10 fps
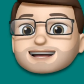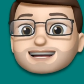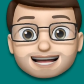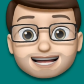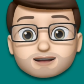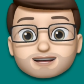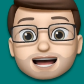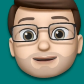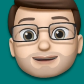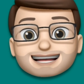Take your
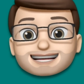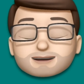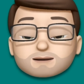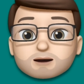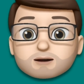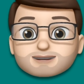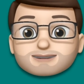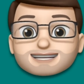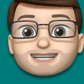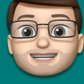time here to import your
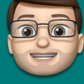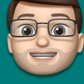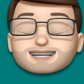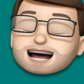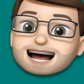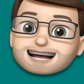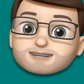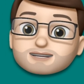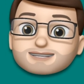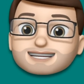videos, add
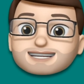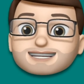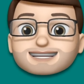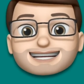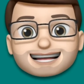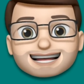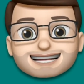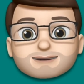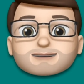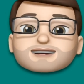your green screen
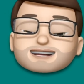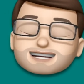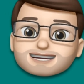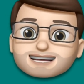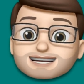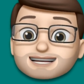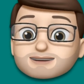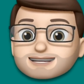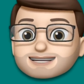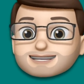layer and then change that
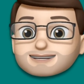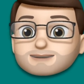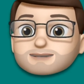filter.